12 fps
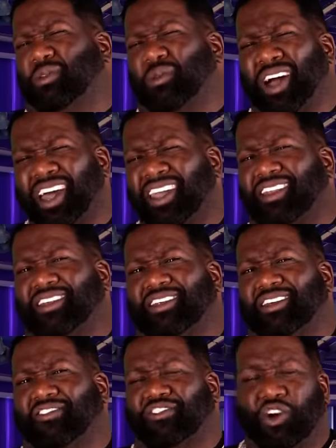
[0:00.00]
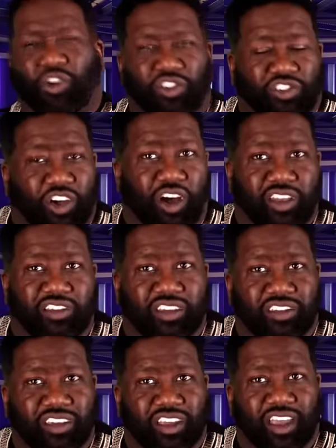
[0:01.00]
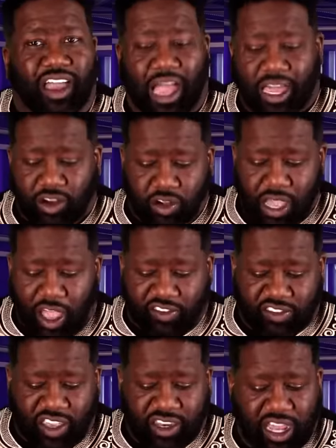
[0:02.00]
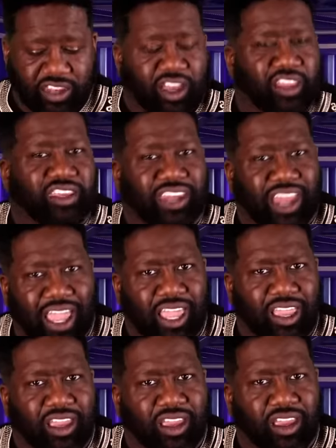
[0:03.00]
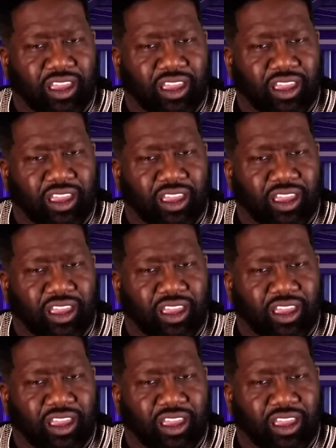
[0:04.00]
What? Food shortages? I know y'all seen that the other day.